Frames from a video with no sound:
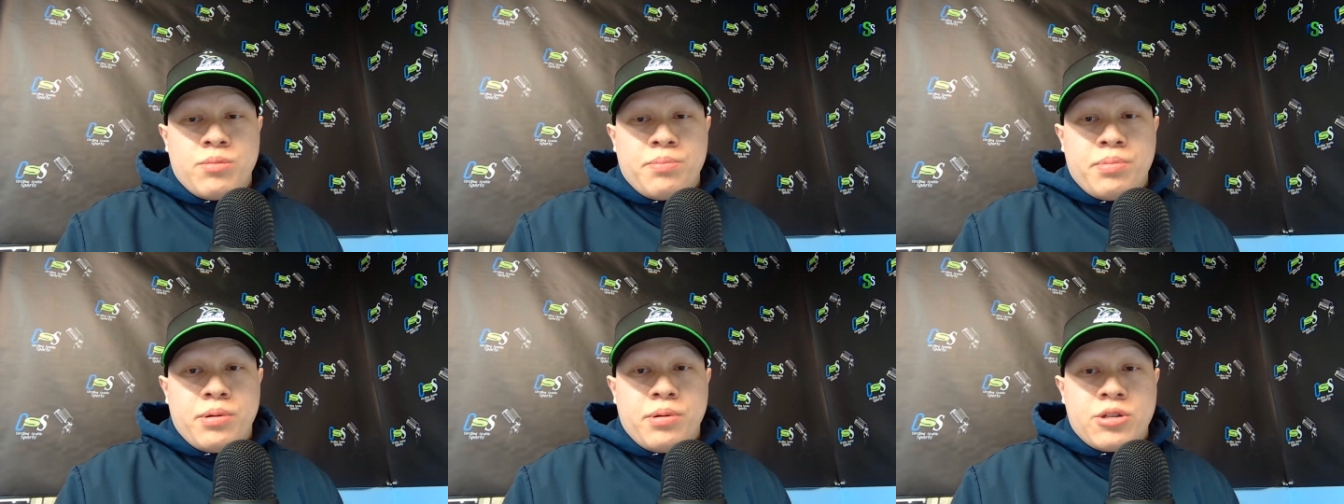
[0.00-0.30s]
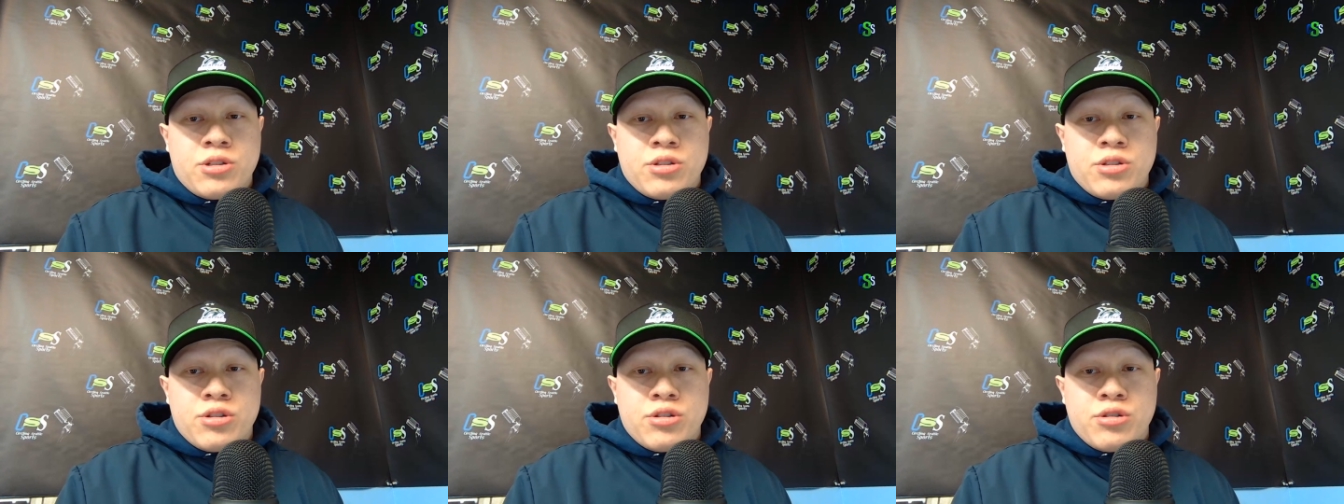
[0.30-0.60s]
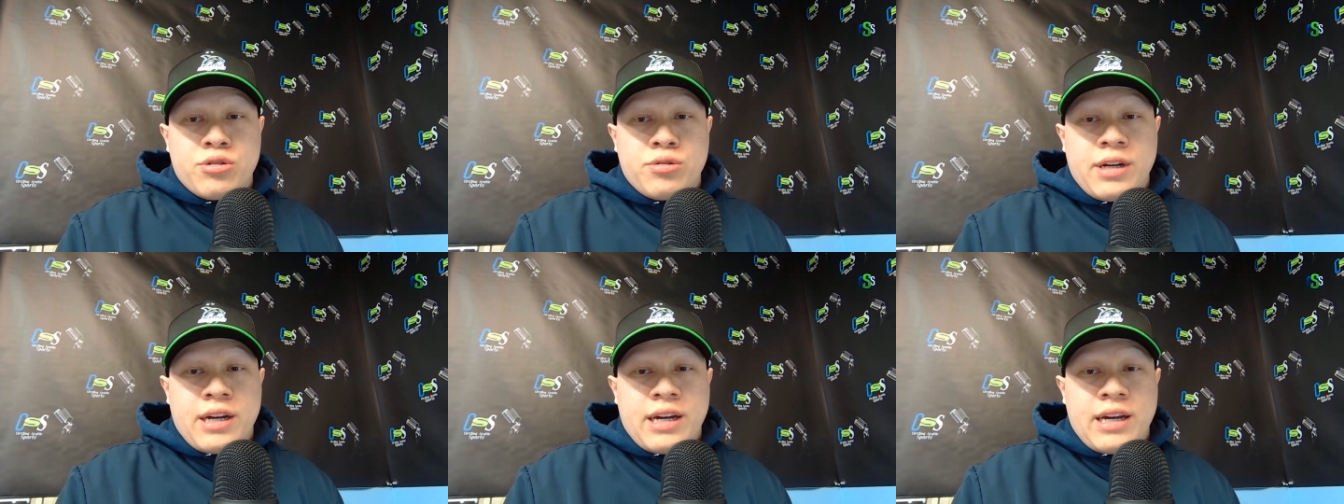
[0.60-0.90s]
push
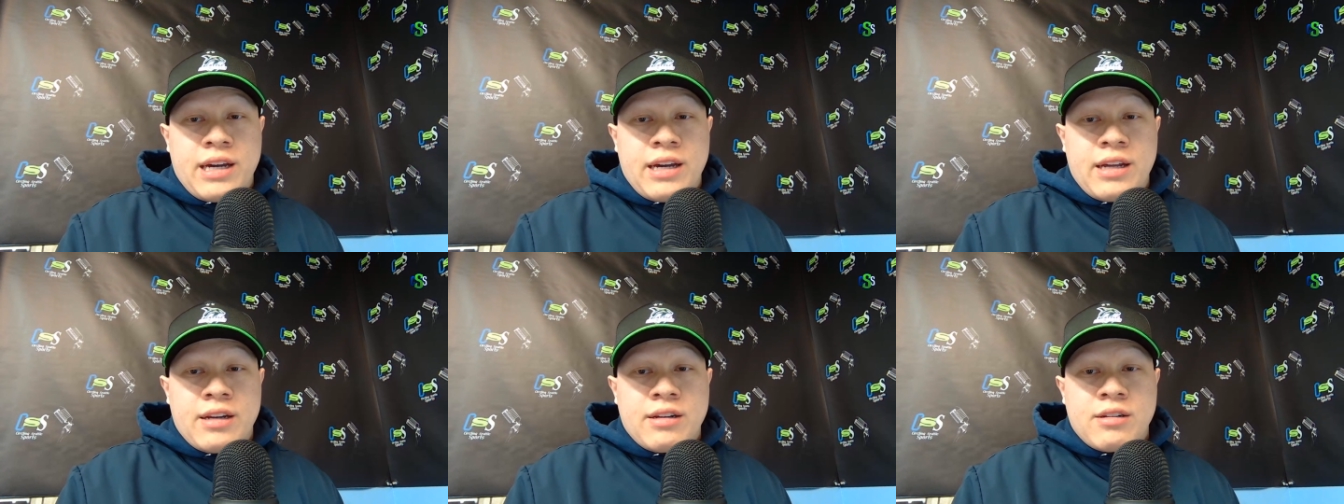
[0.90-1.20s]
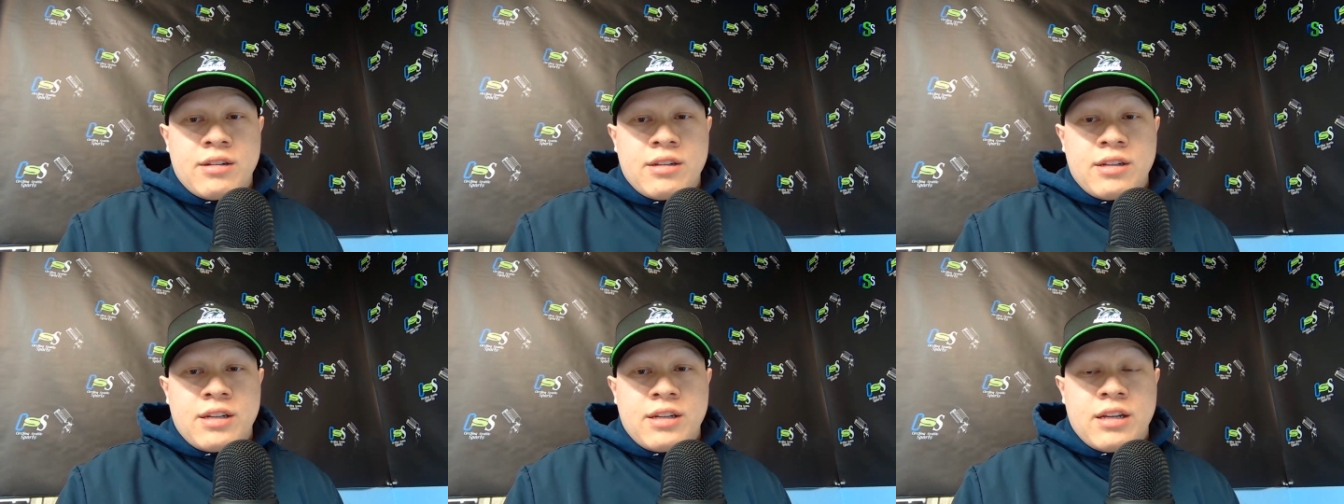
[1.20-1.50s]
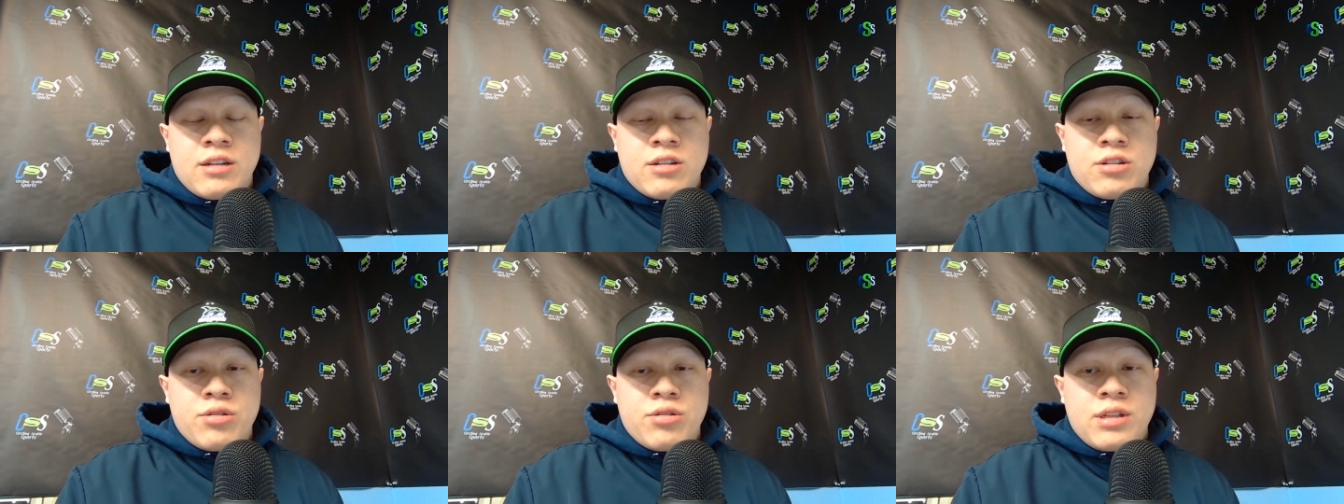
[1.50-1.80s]
through and
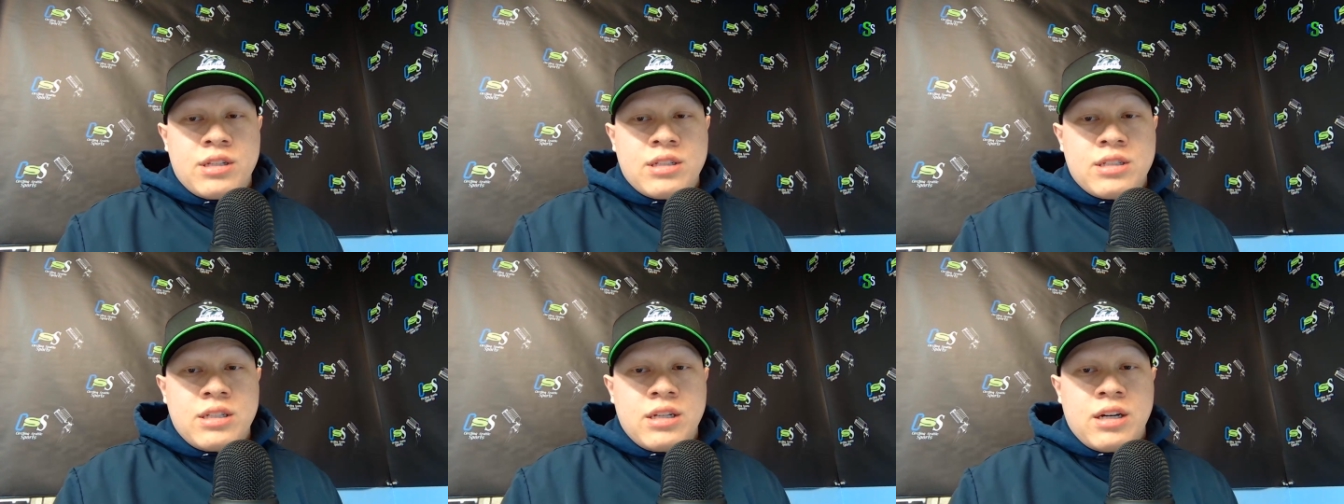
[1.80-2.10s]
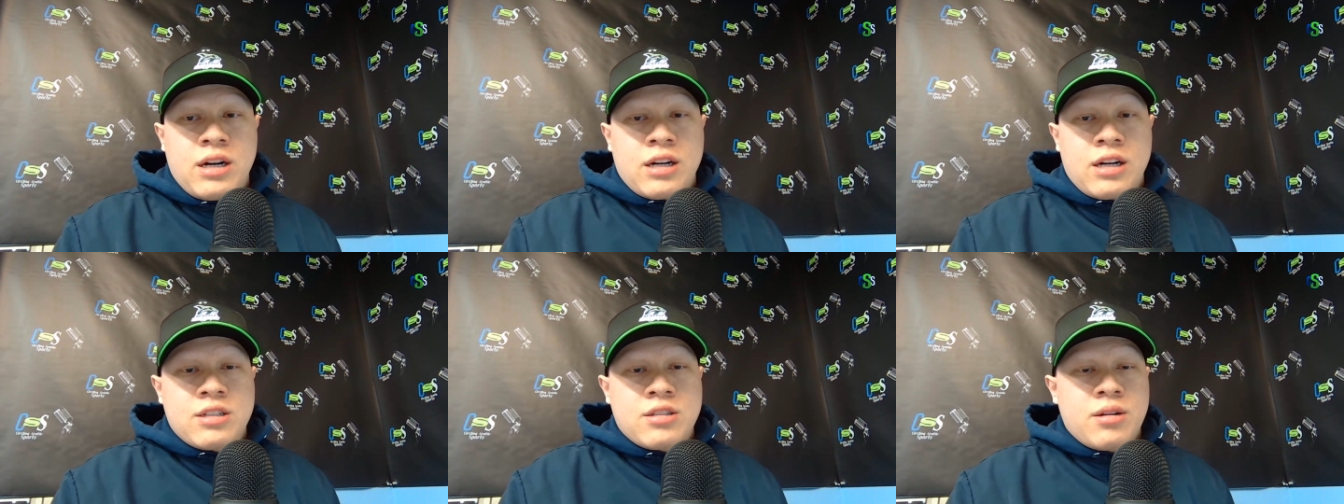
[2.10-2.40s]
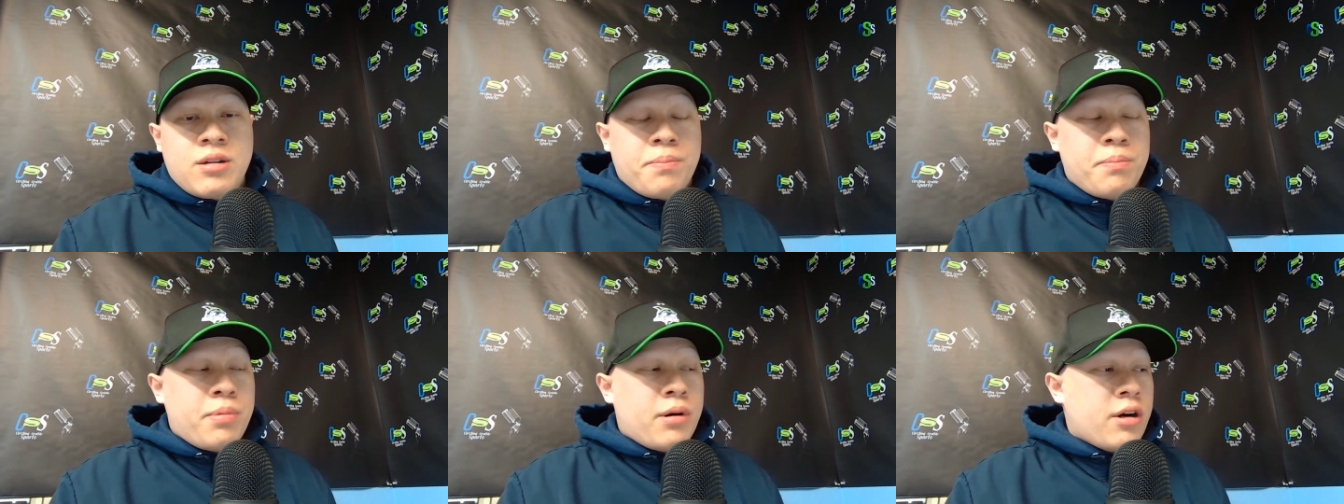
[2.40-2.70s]
get to the
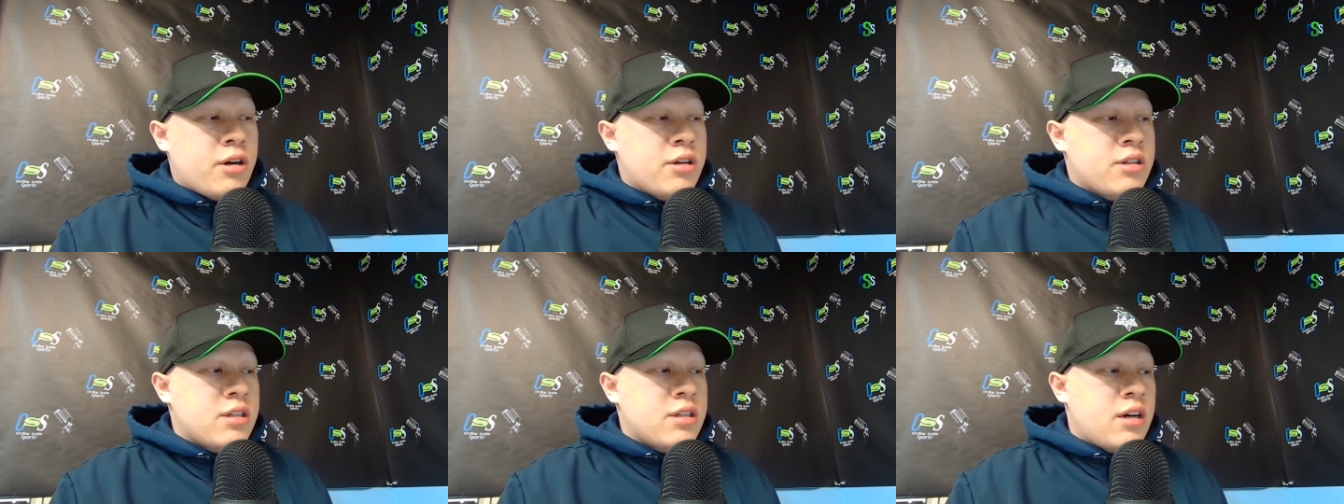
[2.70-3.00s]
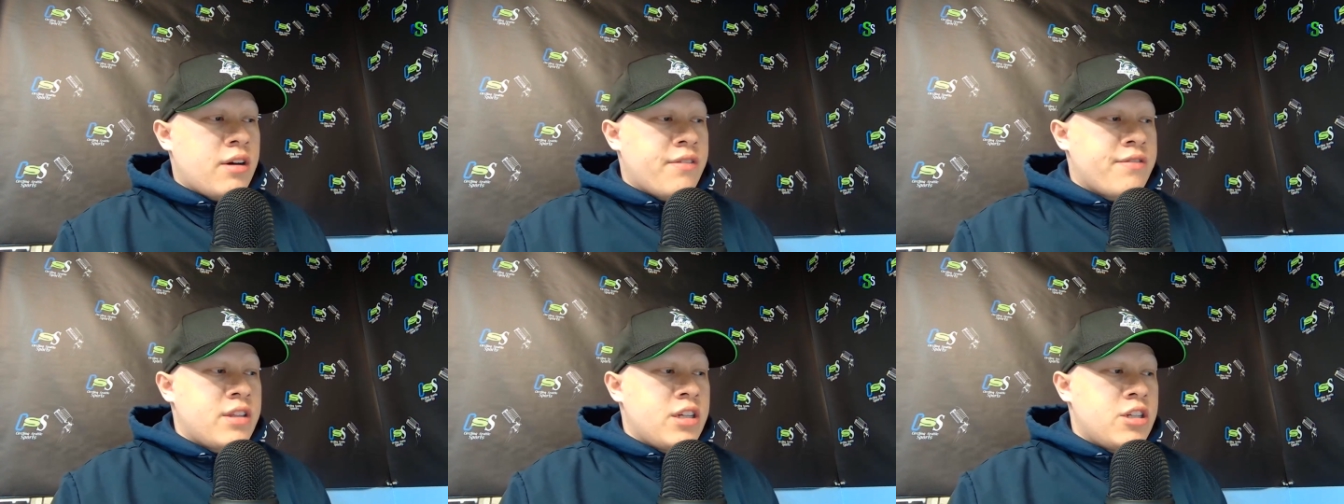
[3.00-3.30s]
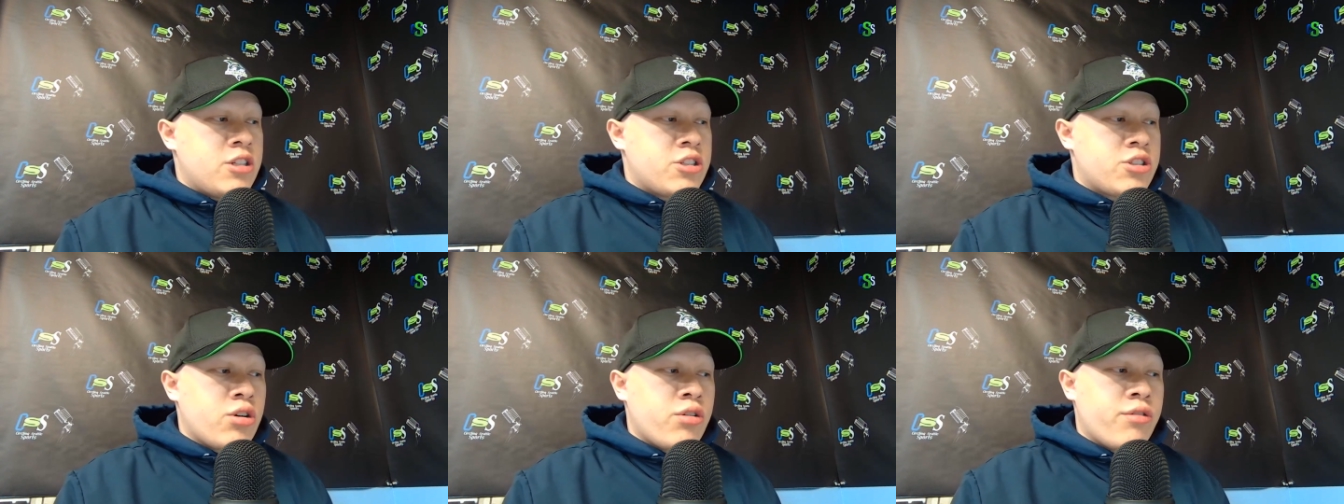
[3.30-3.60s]
Seahawks part of
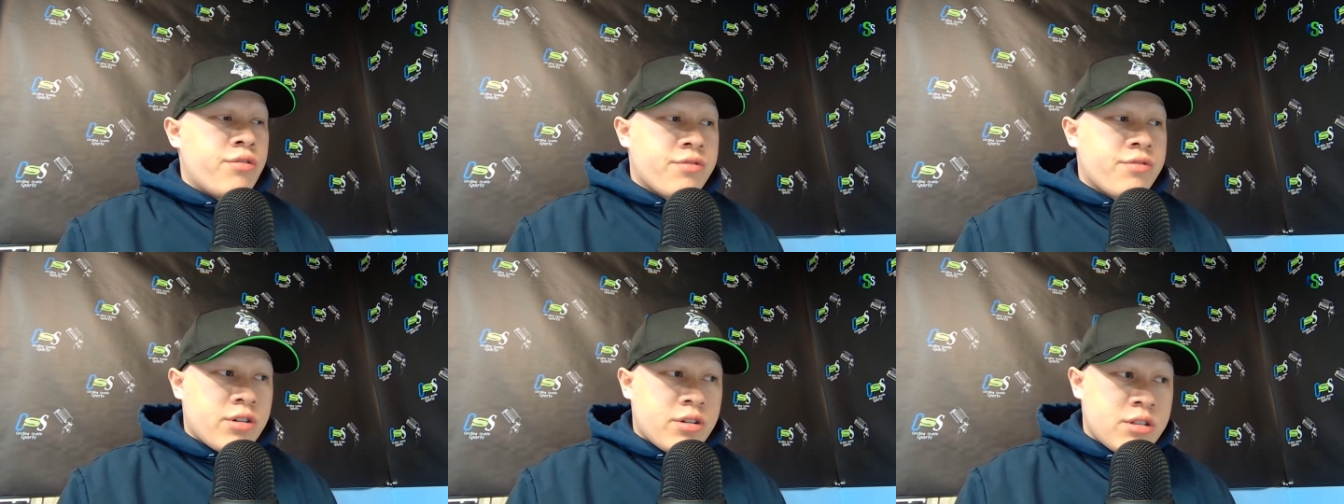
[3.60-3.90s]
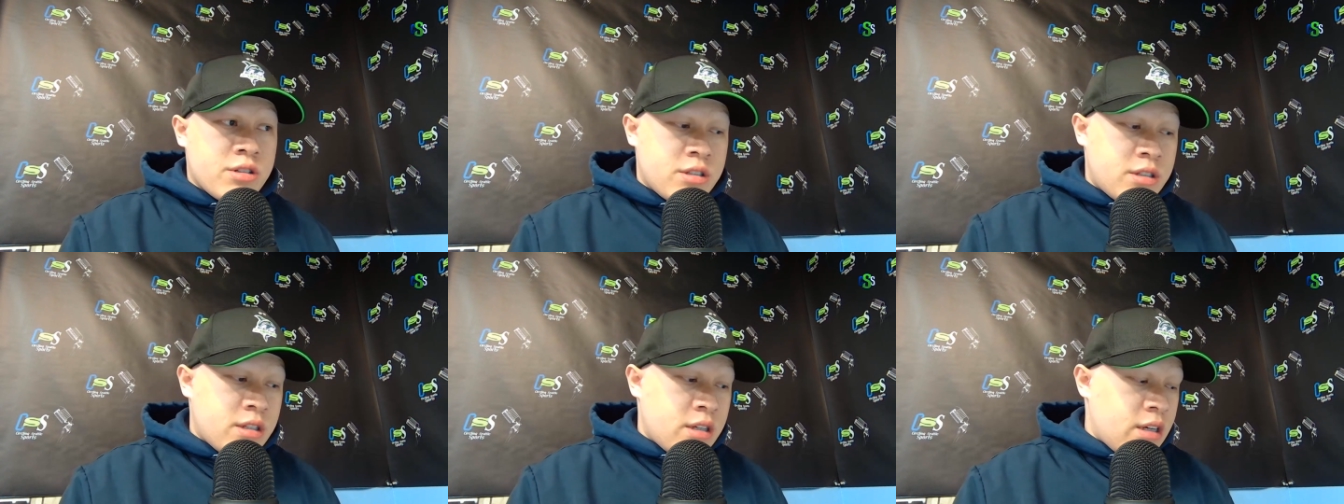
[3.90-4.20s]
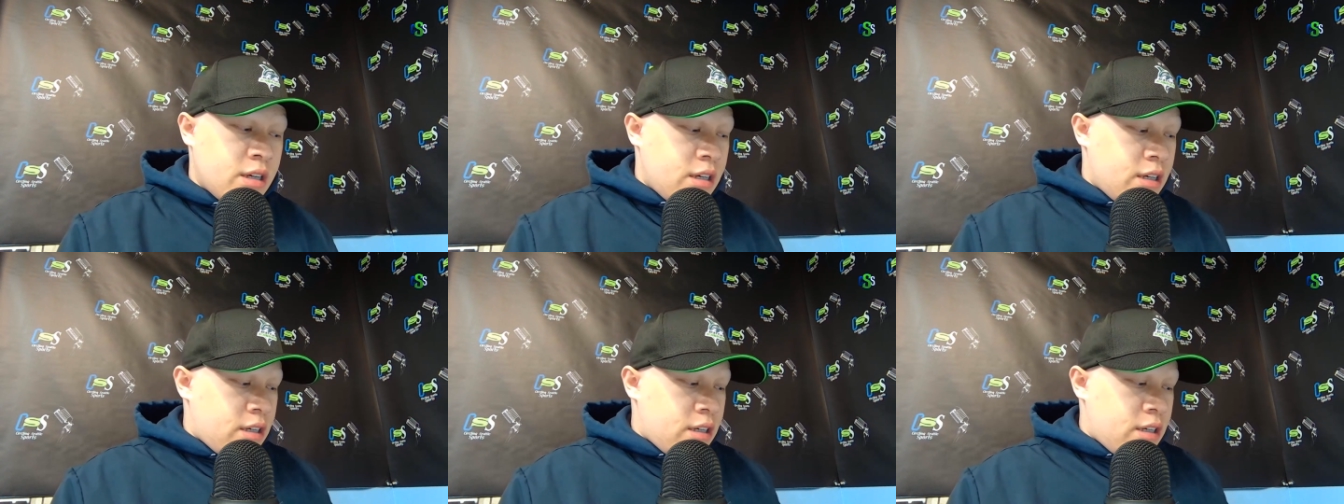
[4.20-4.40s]
the show first,